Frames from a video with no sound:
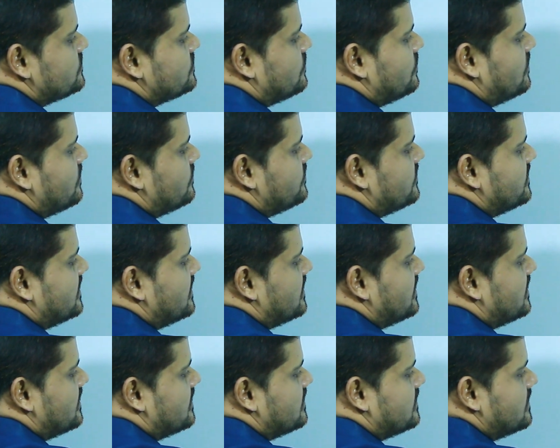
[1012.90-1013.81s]
of
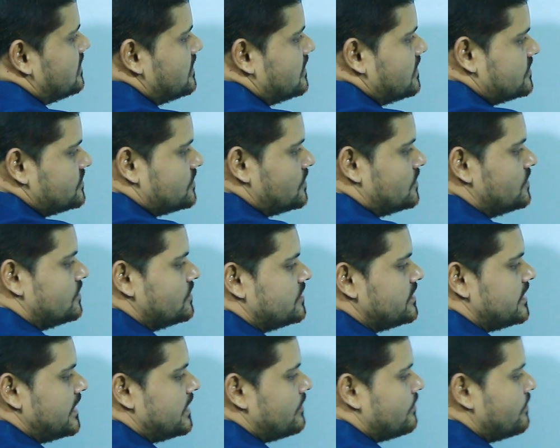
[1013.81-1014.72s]
the
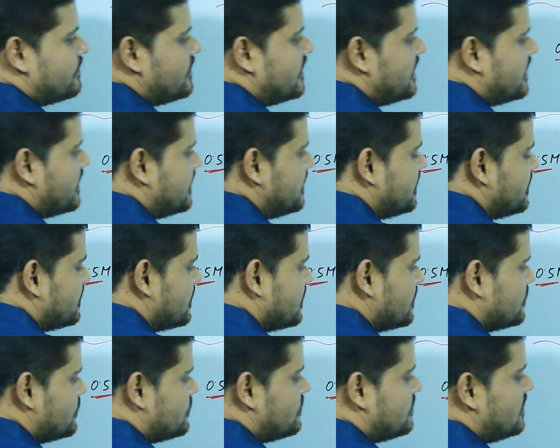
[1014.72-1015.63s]
solute, and by
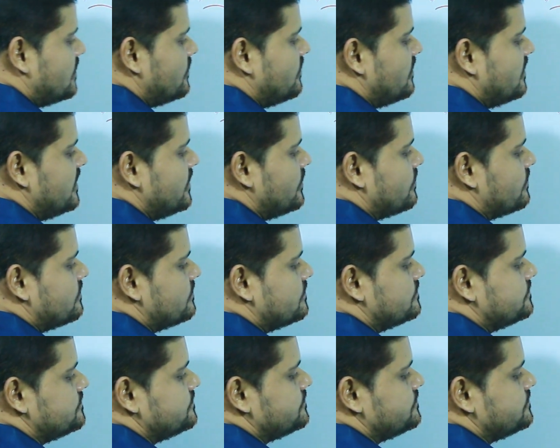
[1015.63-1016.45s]
total volume